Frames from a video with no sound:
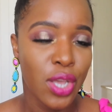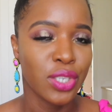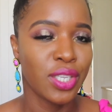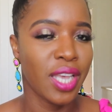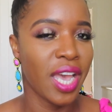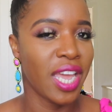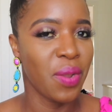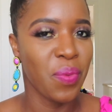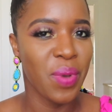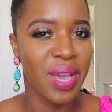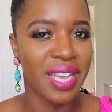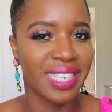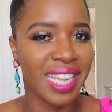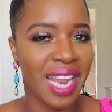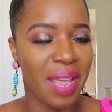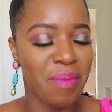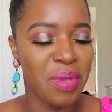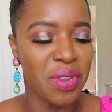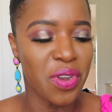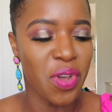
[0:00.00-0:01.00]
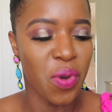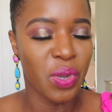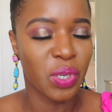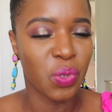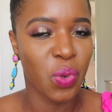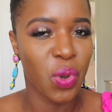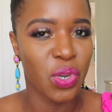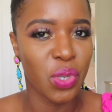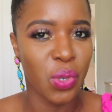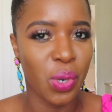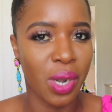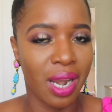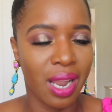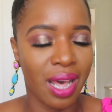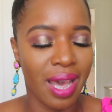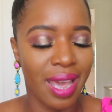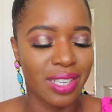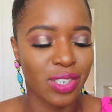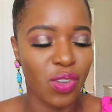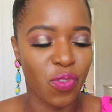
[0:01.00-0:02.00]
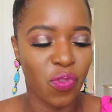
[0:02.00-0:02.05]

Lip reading: So anyways, let me know which one you liked.